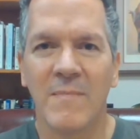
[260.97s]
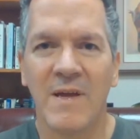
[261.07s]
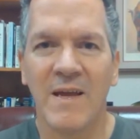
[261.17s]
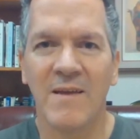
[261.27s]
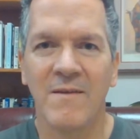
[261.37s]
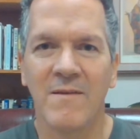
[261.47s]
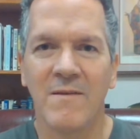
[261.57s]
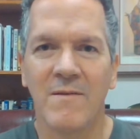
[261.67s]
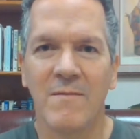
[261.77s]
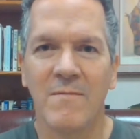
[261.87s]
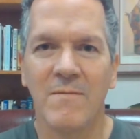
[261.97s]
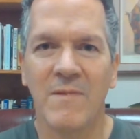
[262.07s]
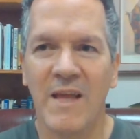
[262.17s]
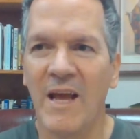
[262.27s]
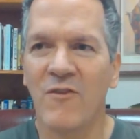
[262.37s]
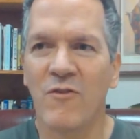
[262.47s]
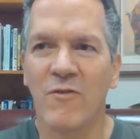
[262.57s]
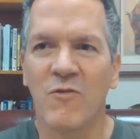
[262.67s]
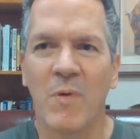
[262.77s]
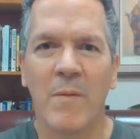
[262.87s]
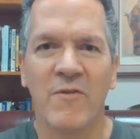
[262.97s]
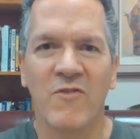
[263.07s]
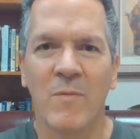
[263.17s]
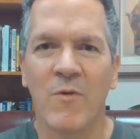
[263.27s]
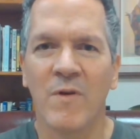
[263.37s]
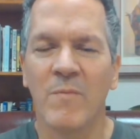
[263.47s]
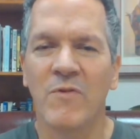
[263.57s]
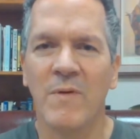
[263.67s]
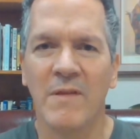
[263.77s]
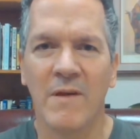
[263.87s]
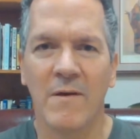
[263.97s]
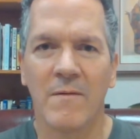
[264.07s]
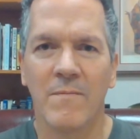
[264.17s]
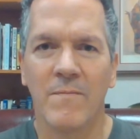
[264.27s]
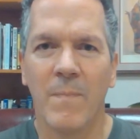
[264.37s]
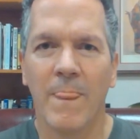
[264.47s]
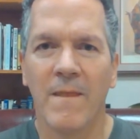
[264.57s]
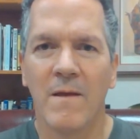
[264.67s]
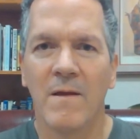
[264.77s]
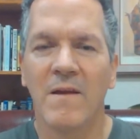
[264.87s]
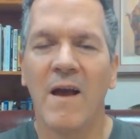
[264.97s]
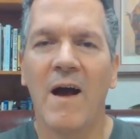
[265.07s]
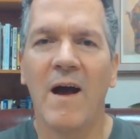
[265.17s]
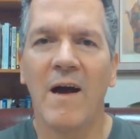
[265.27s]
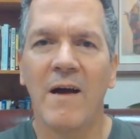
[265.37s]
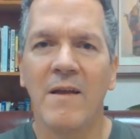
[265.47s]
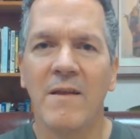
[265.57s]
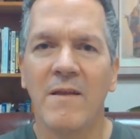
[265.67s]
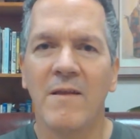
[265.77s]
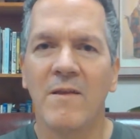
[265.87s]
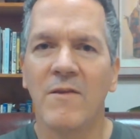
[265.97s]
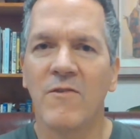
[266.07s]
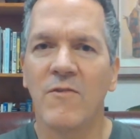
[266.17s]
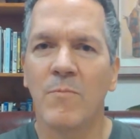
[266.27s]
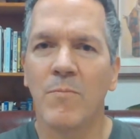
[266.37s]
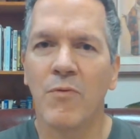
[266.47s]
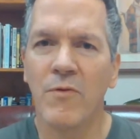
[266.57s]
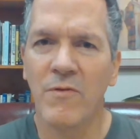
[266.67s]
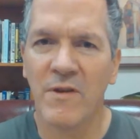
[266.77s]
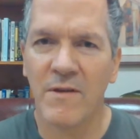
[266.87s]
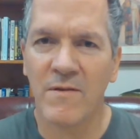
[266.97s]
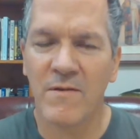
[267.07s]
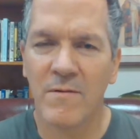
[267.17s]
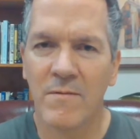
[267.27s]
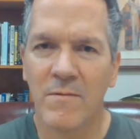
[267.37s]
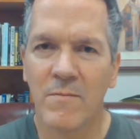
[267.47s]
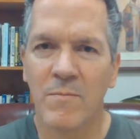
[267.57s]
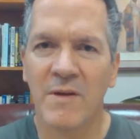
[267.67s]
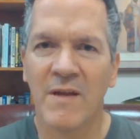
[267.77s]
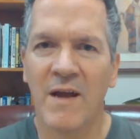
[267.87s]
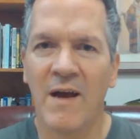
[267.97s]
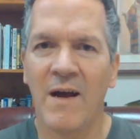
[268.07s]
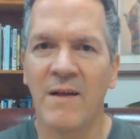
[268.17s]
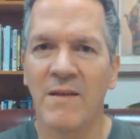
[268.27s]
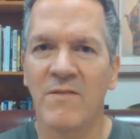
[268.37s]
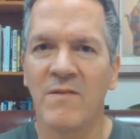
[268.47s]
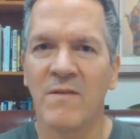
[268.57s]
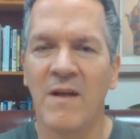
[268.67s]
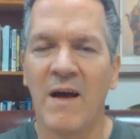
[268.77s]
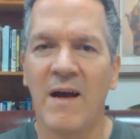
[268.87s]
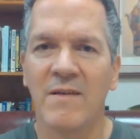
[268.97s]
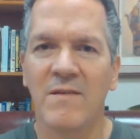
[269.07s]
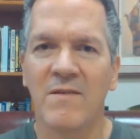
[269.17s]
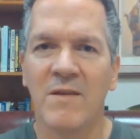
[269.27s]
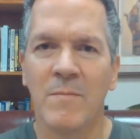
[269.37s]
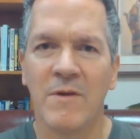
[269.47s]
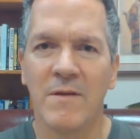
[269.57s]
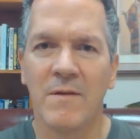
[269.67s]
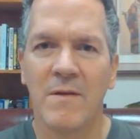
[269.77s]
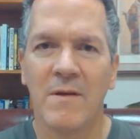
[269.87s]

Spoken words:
And the answer is probably somewhere in between there. God is prudent, but God is not timid.